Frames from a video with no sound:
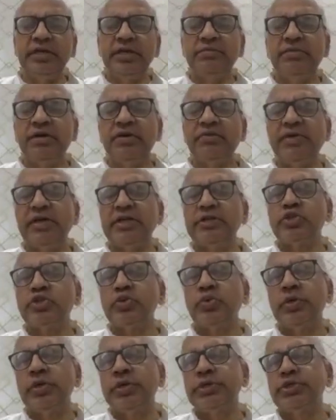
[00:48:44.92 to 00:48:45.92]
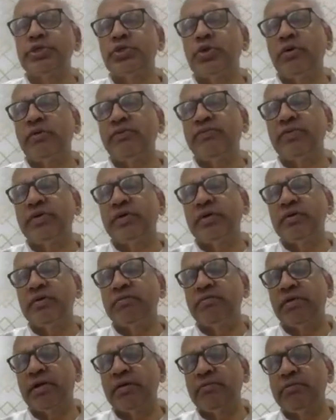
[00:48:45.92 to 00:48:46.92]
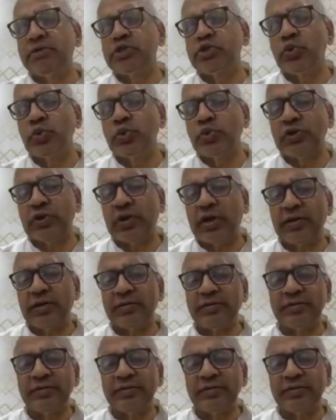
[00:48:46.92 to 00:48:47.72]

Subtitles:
but we are students of Brahma Sutra.